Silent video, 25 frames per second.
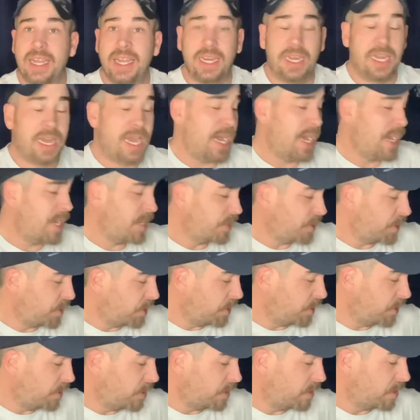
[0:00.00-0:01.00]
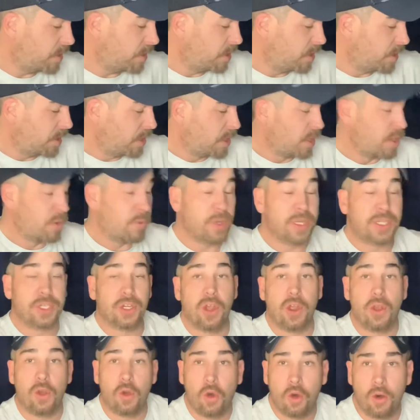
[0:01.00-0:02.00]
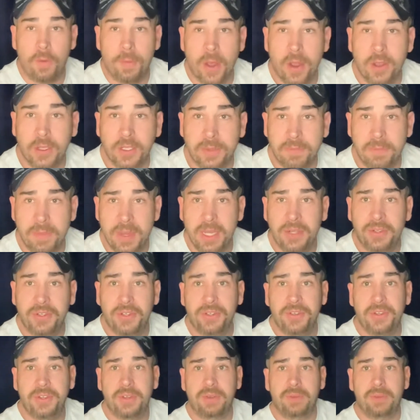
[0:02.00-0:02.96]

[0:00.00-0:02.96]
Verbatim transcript: last, which I almost missed